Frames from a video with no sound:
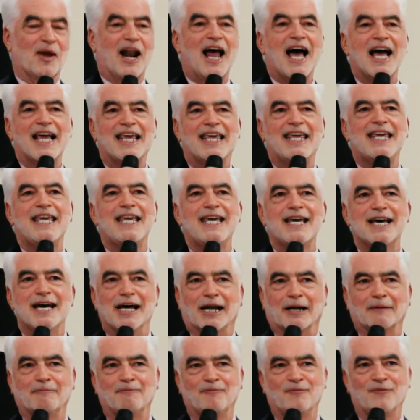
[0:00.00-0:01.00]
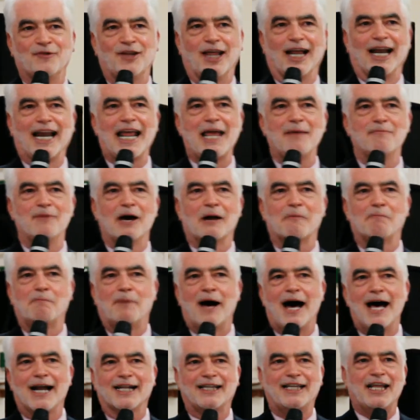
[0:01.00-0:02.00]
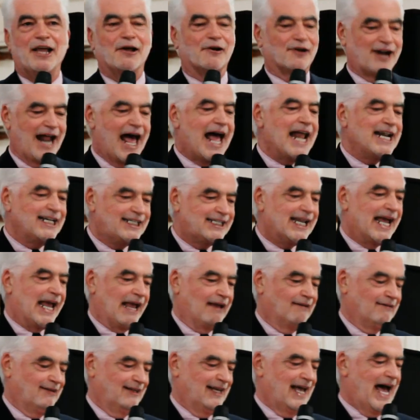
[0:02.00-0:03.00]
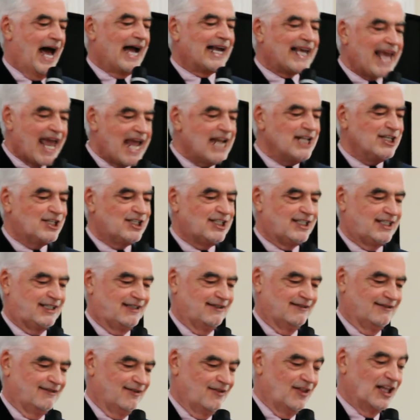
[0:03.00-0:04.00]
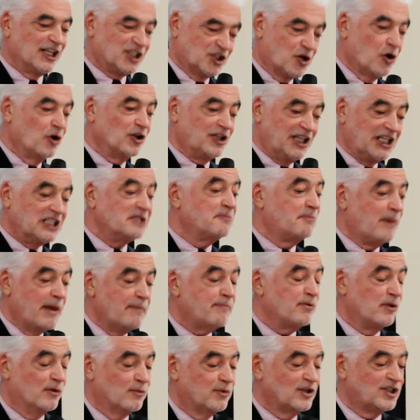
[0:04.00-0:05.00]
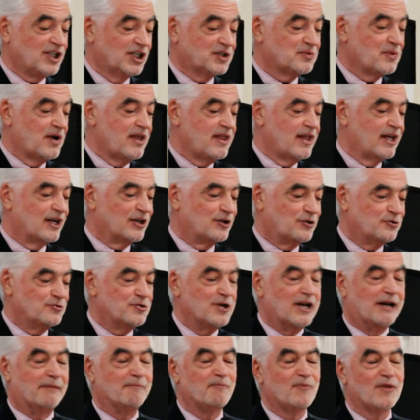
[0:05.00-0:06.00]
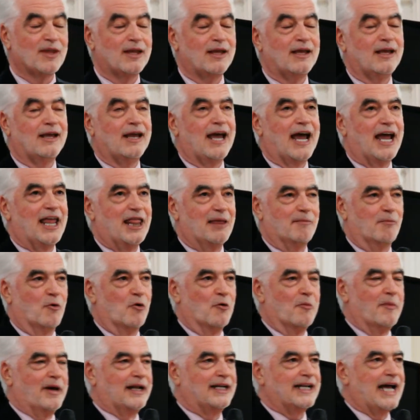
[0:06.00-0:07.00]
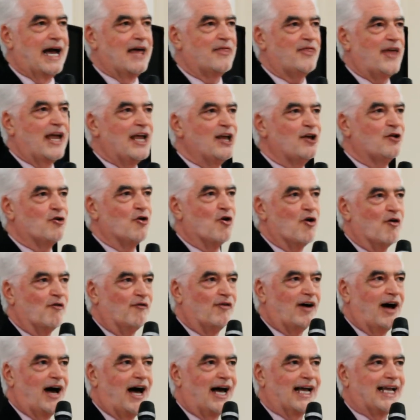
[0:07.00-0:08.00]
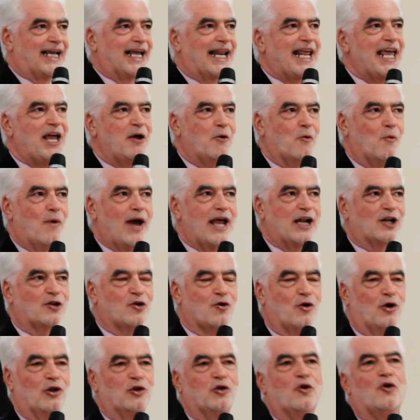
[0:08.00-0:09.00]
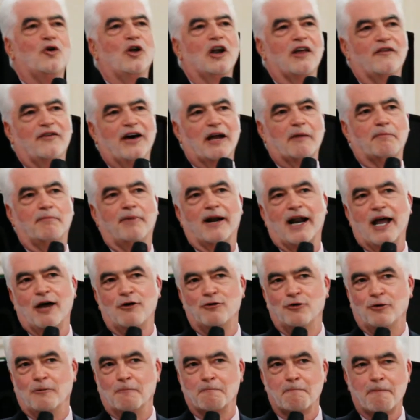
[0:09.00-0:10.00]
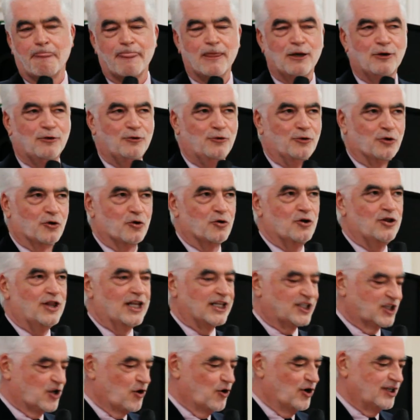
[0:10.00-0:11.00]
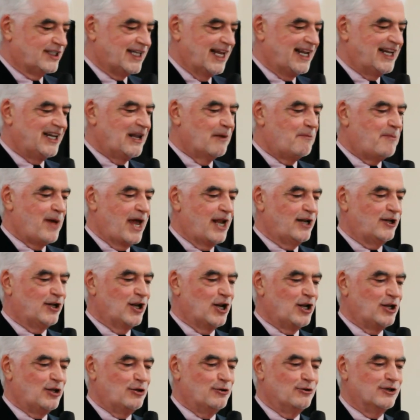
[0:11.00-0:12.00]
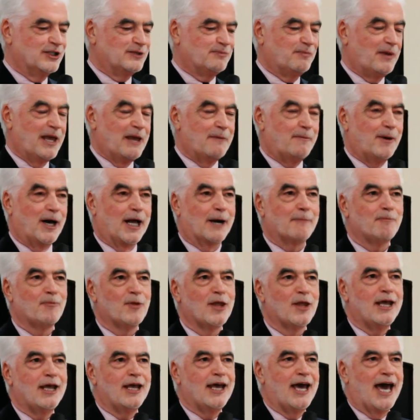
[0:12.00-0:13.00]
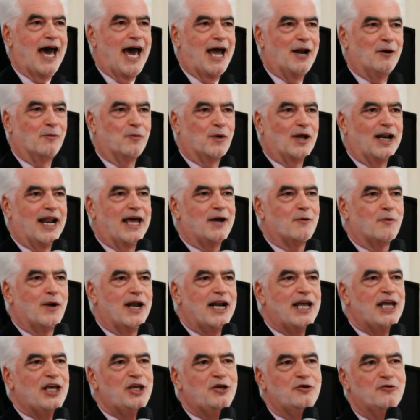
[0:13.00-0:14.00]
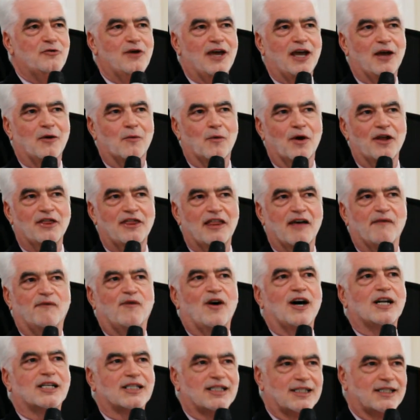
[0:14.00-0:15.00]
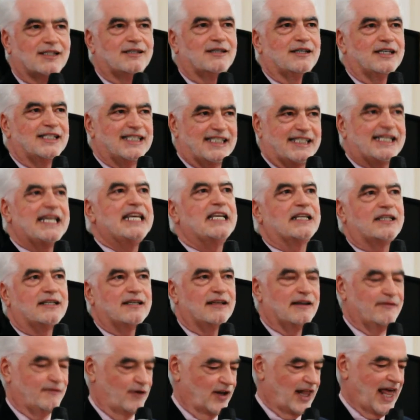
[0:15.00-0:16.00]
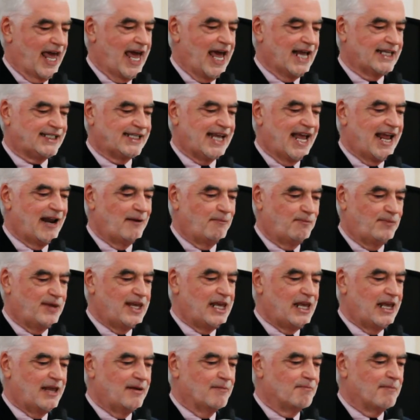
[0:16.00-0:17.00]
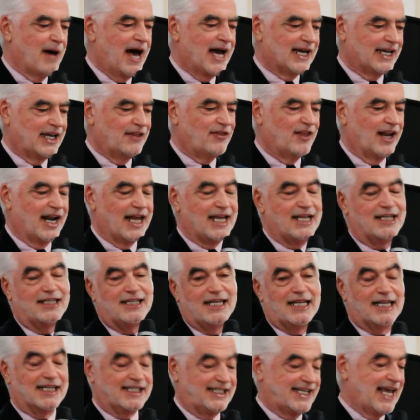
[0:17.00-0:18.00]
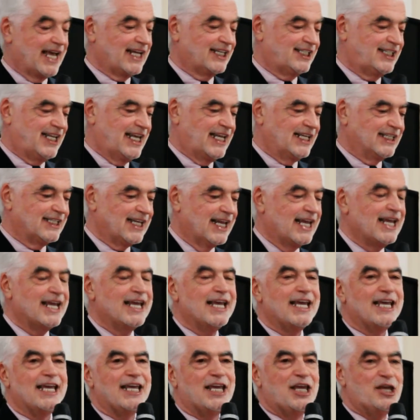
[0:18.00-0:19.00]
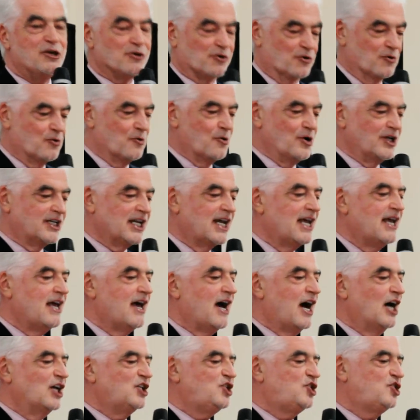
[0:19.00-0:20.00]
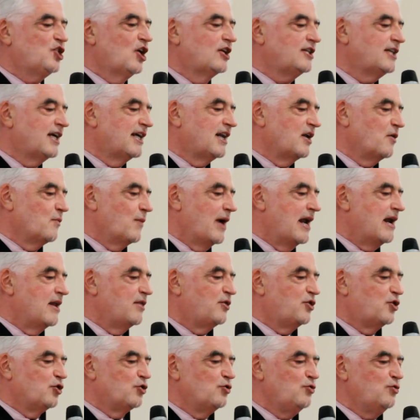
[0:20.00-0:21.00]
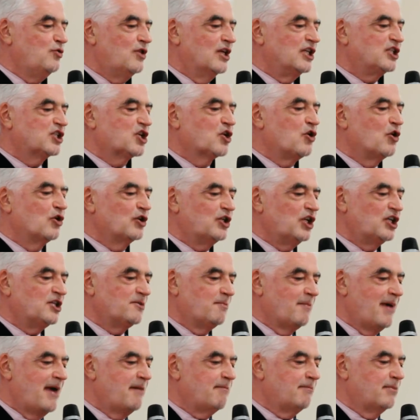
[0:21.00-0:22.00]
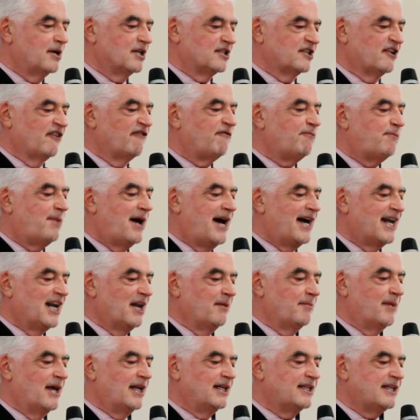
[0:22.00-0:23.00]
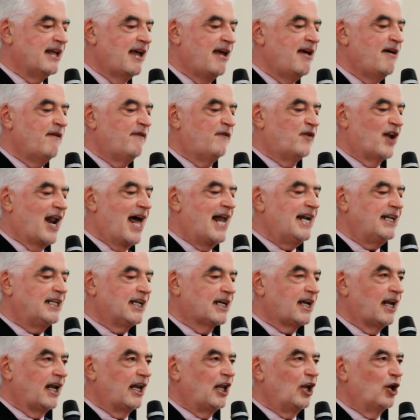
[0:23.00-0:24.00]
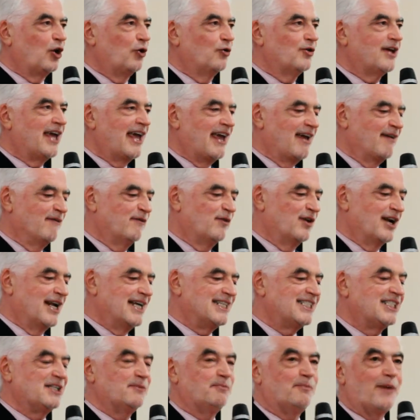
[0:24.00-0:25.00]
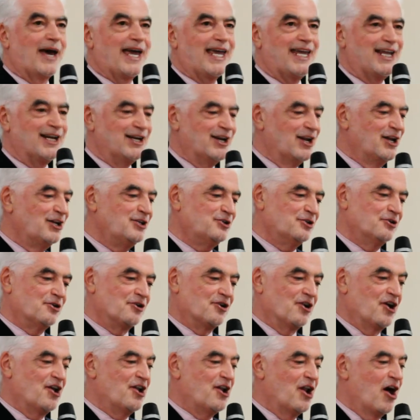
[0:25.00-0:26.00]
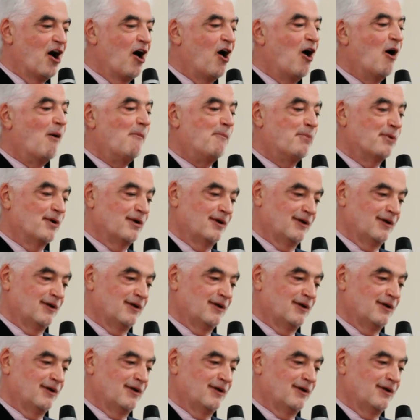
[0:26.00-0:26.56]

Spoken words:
I hear the Labour Party ranting against the Scottish people, which is what they're doing at the moment, I think of a great wit called Oliver Brown, who wrote in the Scots Independent newspaper. And when Winnie Ewing won the first seat for the SNP back in the 1960s, he wrote, "A shudder went through the Scottish members of Parliament, frantically looking for a spine to run up."